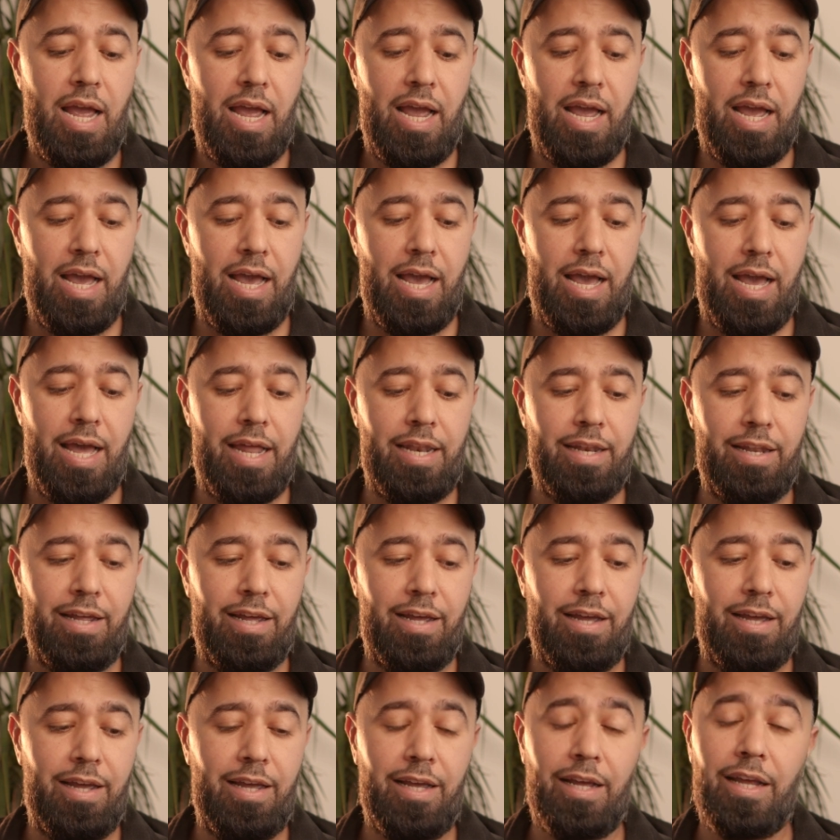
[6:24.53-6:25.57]
And
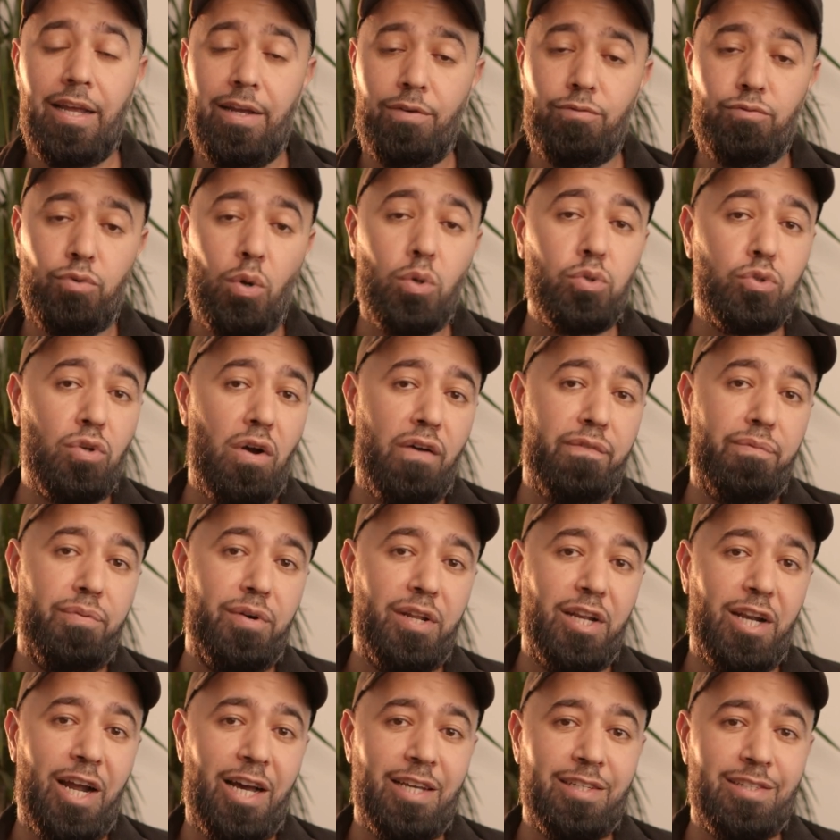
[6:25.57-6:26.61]
it rolls off
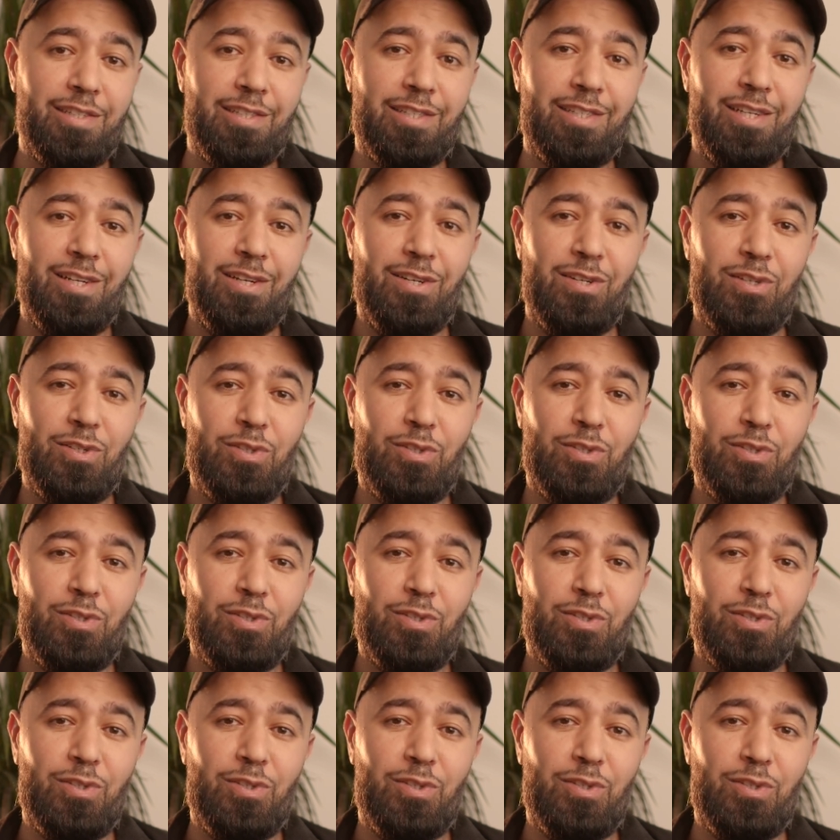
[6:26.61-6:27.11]
pretty nice.